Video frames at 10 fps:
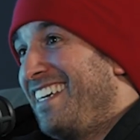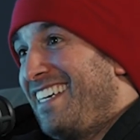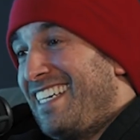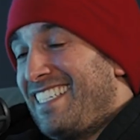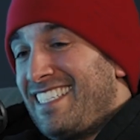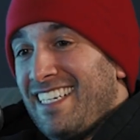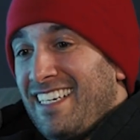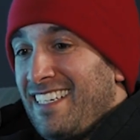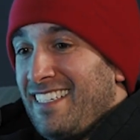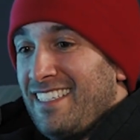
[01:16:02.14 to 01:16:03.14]
It's,
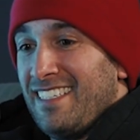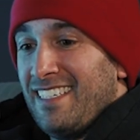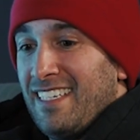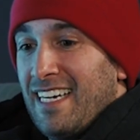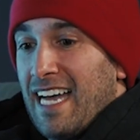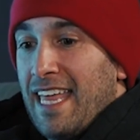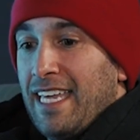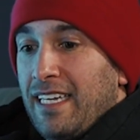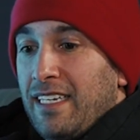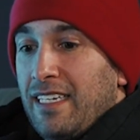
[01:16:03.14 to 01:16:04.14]
I
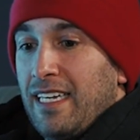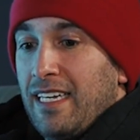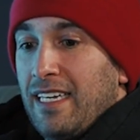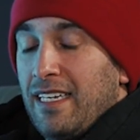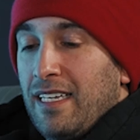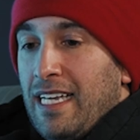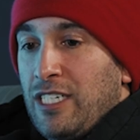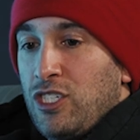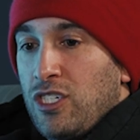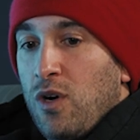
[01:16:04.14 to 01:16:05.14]
think it's
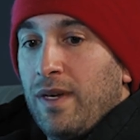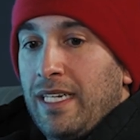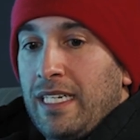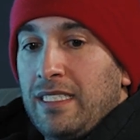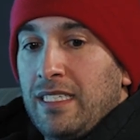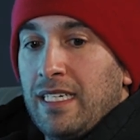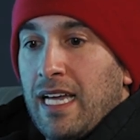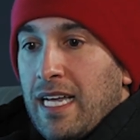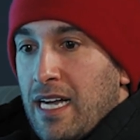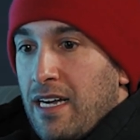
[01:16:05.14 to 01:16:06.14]
so easy to
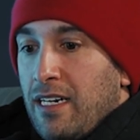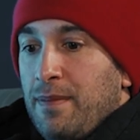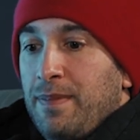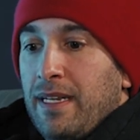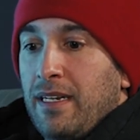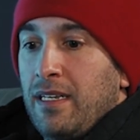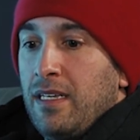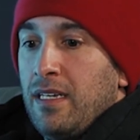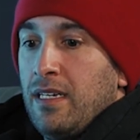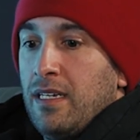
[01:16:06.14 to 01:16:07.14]
get caught up in,
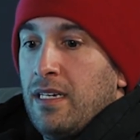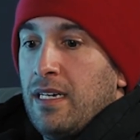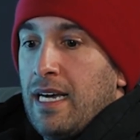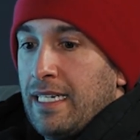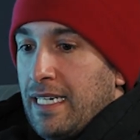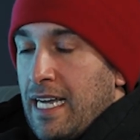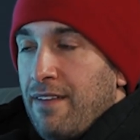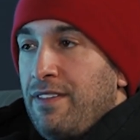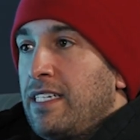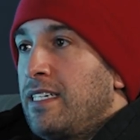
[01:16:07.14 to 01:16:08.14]
I need to have
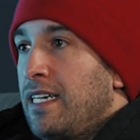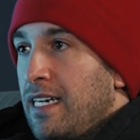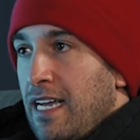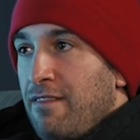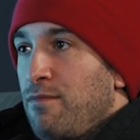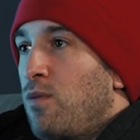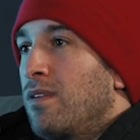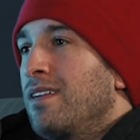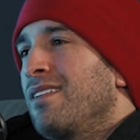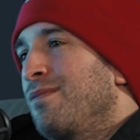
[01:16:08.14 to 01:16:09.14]
this, I need to have more,
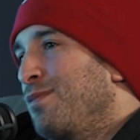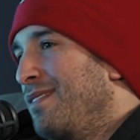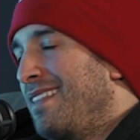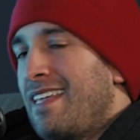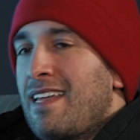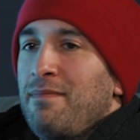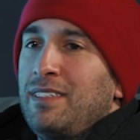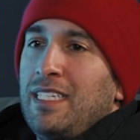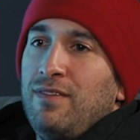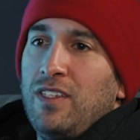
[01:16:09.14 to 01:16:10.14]
you know, the
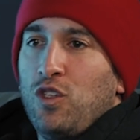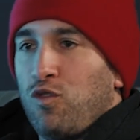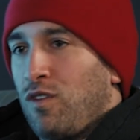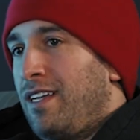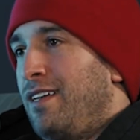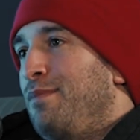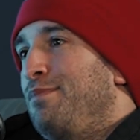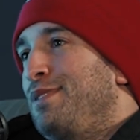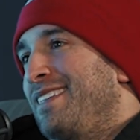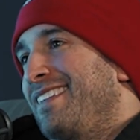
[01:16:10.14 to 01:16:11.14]
MTV
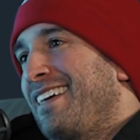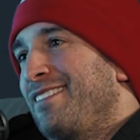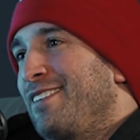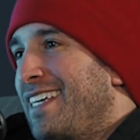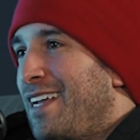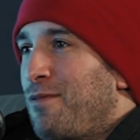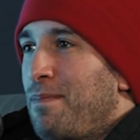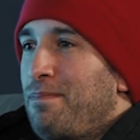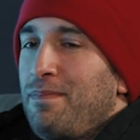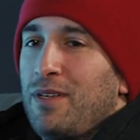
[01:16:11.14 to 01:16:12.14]
cribs and like looking at what
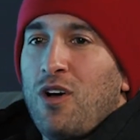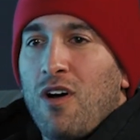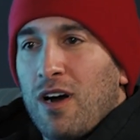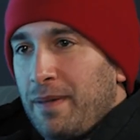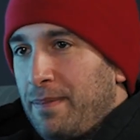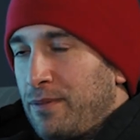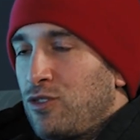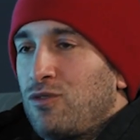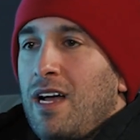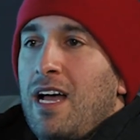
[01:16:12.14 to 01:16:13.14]
car people
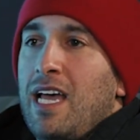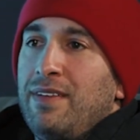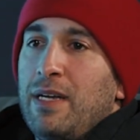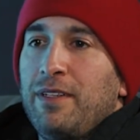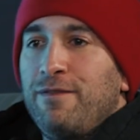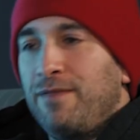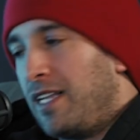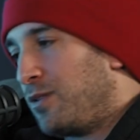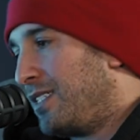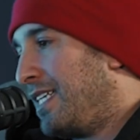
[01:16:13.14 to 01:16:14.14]
drive and how many
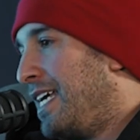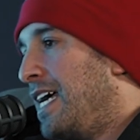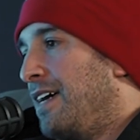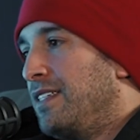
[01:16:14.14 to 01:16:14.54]
followers they have.